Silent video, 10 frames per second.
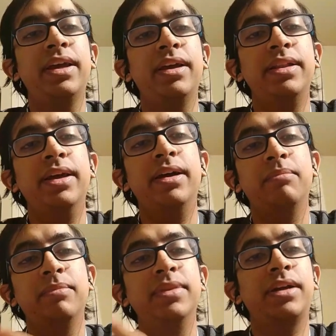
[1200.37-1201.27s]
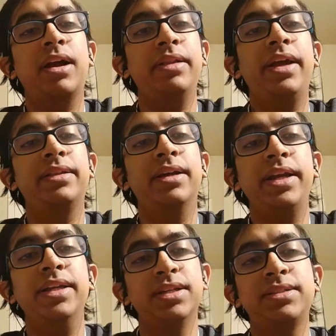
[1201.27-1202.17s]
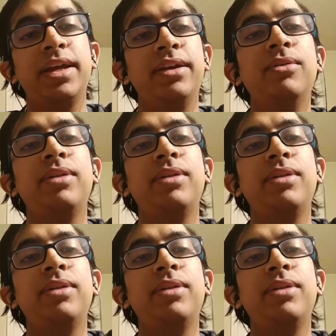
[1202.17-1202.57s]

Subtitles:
the teachers can do,